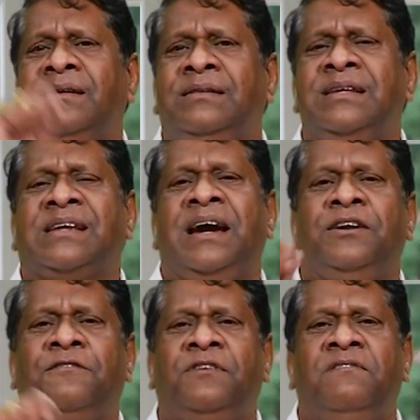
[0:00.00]
this
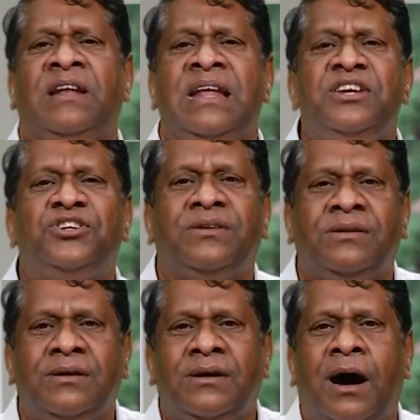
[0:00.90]
kind of
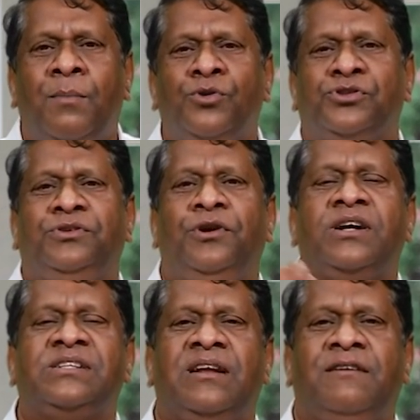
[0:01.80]
revelation about
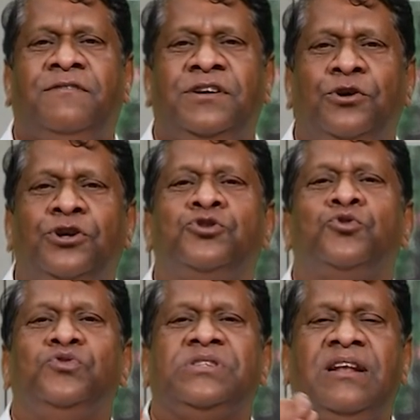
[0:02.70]
yourself and your
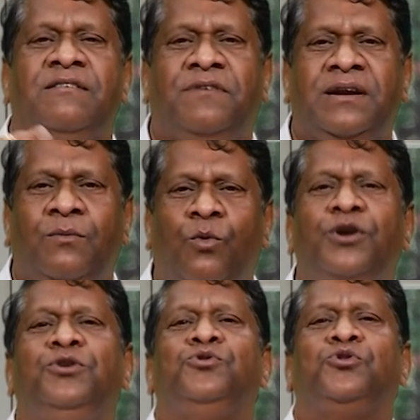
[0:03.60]
true self and
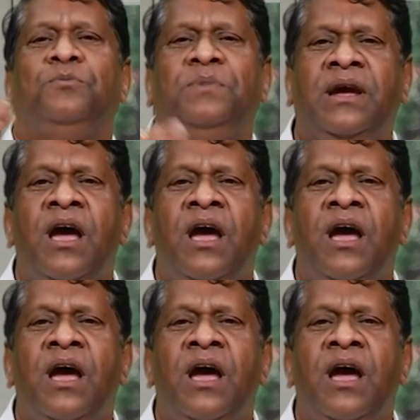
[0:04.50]
what you should be,